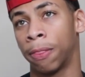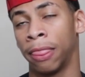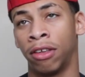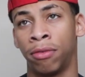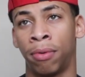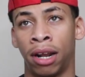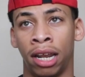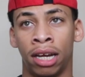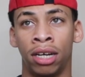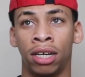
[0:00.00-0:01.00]
It was probably
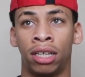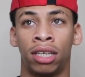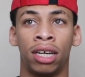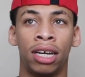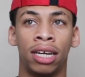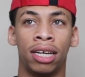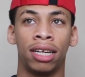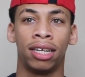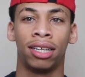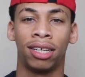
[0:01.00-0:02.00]
like a good
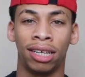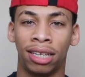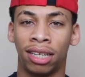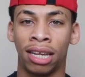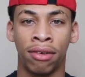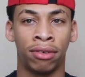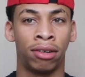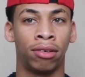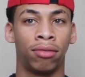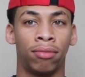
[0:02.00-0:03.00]

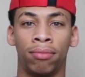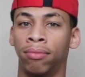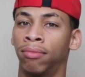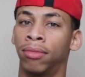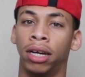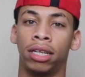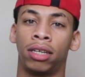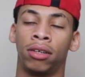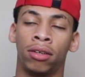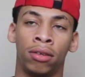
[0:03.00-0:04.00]
6-7 months,
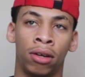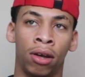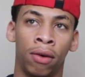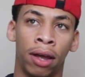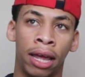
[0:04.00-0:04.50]
you know.